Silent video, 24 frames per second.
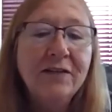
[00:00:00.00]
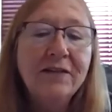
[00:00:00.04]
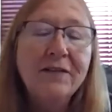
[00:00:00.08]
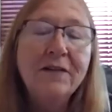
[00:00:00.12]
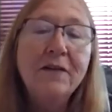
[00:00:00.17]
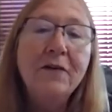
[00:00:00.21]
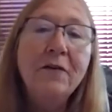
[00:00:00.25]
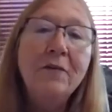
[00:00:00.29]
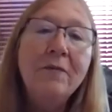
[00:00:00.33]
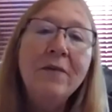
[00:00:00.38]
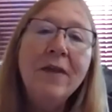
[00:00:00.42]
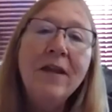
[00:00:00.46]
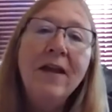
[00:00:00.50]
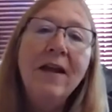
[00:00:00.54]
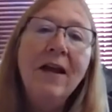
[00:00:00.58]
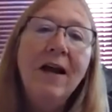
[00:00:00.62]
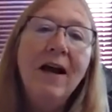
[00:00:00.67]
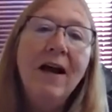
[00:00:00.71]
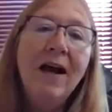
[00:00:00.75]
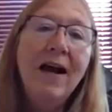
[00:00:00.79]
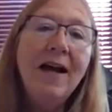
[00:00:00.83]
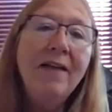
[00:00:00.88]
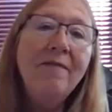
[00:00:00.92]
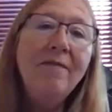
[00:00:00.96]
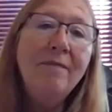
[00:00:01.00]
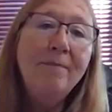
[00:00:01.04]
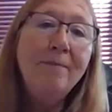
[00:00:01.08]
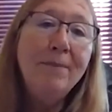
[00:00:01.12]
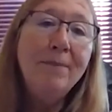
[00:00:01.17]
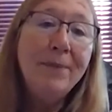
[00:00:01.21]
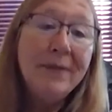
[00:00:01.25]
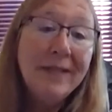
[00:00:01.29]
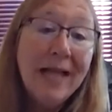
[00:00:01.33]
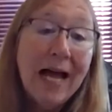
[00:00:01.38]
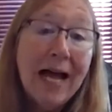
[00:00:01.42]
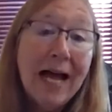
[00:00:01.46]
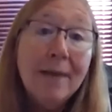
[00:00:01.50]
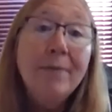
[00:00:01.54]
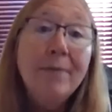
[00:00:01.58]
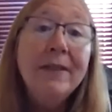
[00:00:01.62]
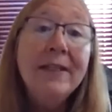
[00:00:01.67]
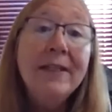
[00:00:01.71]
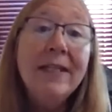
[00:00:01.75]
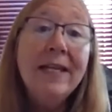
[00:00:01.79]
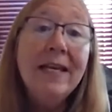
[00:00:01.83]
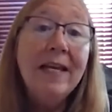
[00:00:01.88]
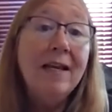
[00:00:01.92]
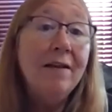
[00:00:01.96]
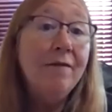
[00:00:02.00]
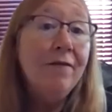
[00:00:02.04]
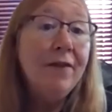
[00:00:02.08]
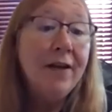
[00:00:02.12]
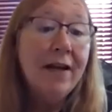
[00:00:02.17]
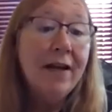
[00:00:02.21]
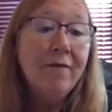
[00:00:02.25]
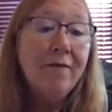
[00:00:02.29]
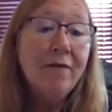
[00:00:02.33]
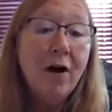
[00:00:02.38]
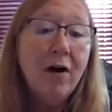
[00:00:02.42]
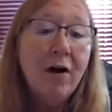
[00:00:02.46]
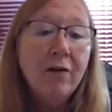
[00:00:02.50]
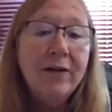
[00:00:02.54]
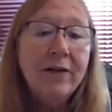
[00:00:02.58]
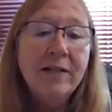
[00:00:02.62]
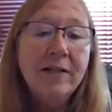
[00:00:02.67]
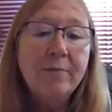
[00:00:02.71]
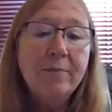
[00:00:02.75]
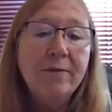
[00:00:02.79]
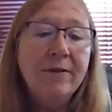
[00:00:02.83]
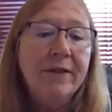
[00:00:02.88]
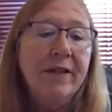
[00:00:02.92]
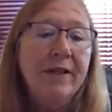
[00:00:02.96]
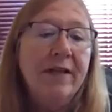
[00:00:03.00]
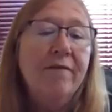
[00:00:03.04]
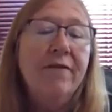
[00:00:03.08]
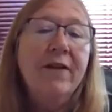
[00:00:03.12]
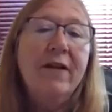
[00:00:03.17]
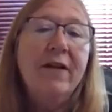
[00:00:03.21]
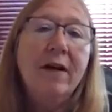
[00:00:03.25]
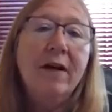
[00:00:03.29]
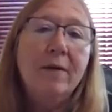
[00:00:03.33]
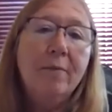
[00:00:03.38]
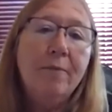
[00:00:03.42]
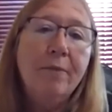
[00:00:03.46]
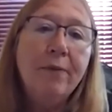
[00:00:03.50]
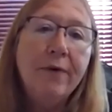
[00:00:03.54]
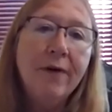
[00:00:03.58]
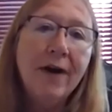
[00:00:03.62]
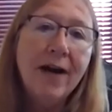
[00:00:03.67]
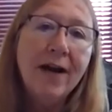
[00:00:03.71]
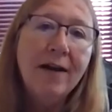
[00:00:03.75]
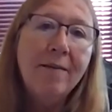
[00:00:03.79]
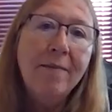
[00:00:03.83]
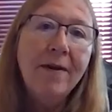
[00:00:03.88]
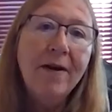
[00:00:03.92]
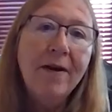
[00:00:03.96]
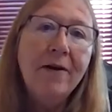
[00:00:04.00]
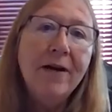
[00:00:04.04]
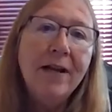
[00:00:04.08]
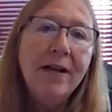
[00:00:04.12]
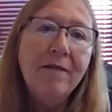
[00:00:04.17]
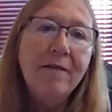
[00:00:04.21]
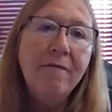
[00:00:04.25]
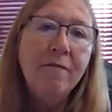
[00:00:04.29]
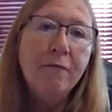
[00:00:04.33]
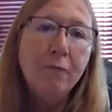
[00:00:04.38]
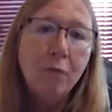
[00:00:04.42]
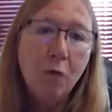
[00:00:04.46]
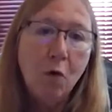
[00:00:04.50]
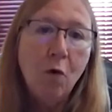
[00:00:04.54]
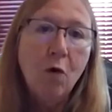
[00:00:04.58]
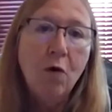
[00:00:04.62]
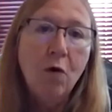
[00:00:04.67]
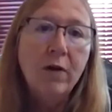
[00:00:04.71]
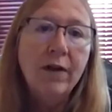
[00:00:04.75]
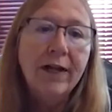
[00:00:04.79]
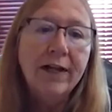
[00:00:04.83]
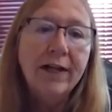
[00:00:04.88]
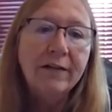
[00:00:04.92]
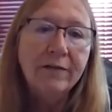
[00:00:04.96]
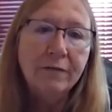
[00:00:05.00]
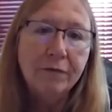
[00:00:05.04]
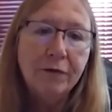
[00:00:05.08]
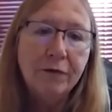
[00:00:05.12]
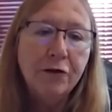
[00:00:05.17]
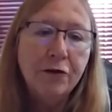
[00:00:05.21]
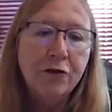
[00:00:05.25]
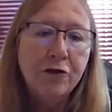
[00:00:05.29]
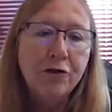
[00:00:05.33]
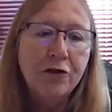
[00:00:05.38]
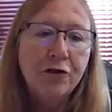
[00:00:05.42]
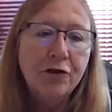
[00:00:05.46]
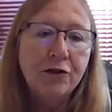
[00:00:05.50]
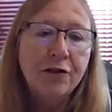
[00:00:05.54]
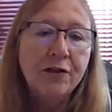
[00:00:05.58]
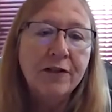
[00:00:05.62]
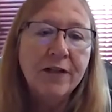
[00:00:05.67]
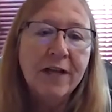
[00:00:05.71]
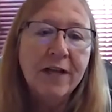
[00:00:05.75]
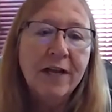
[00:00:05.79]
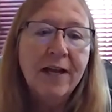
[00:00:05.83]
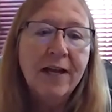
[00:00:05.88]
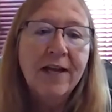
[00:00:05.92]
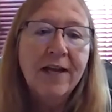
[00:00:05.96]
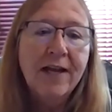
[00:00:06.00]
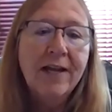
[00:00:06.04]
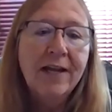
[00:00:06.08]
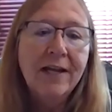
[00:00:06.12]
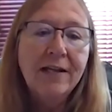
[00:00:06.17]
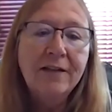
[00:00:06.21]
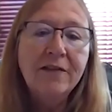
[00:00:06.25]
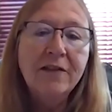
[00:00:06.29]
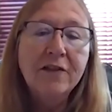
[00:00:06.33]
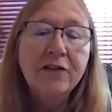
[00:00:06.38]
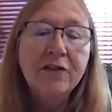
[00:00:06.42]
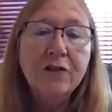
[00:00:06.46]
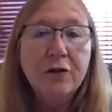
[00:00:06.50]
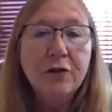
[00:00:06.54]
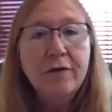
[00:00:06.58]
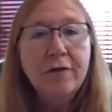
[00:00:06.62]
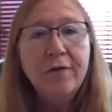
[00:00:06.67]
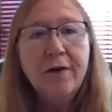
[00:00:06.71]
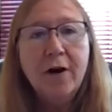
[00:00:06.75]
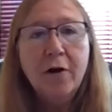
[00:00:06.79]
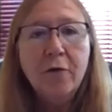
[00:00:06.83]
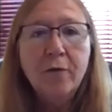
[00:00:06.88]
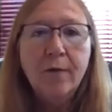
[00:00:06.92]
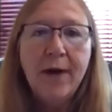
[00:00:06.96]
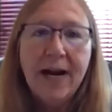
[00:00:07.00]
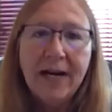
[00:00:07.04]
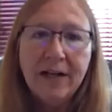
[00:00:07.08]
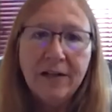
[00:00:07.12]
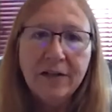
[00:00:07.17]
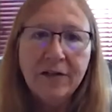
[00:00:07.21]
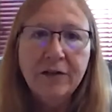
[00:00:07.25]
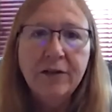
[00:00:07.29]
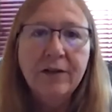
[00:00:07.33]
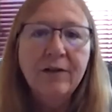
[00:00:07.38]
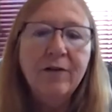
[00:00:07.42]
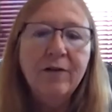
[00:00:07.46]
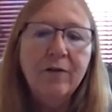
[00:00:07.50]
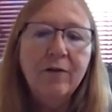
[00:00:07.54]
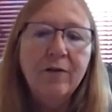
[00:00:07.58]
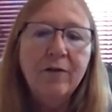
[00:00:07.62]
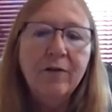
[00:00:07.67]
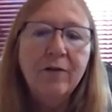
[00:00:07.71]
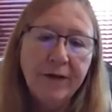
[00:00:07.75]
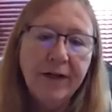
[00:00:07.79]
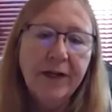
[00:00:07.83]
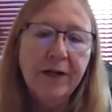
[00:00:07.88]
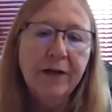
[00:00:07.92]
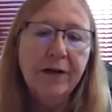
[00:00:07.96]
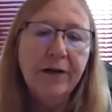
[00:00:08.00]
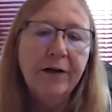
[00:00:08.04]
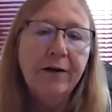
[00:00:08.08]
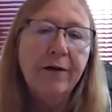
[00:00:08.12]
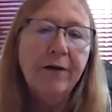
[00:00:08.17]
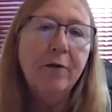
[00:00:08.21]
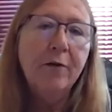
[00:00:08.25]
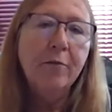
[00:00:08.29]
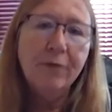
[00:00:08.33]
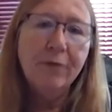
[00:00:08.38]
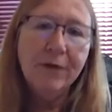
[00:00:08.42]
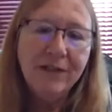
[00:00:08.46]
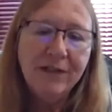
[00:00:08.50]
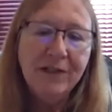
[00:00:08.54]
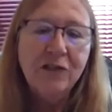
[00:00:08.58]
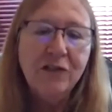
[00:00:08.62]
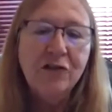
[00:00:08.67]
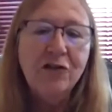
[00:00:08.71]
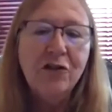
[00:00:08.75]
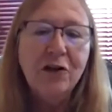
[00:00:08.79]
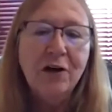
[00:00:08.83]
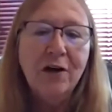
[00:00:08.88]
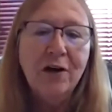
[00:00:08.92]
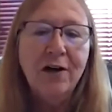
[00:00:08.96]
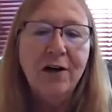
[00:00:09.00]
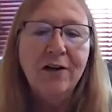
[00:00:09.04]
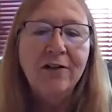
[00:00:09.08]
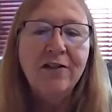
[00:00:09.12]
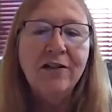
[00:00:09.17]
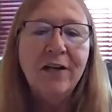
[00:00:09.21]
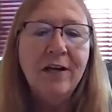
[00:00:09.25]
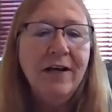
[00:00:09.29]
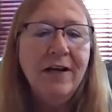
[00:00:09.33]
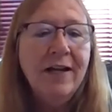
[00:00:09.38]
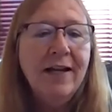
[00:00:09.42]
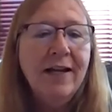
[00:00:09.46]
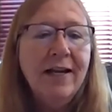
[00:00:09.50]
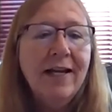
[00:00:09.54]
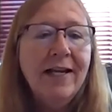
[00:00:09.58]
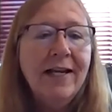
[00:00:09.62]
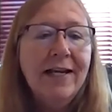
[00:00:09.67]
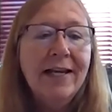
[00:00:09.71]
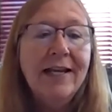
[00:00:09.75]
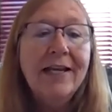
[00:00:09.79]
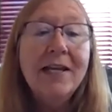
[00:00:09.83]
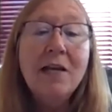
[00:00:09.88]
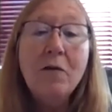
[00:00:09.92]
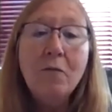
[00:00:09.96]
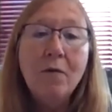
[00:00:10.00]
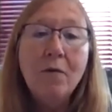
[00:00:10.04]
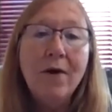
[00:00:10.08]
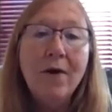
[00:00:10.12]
So I believe, and I've always believed, that our primary role as Vergers is to serve our rector or vicar or priest in charge in any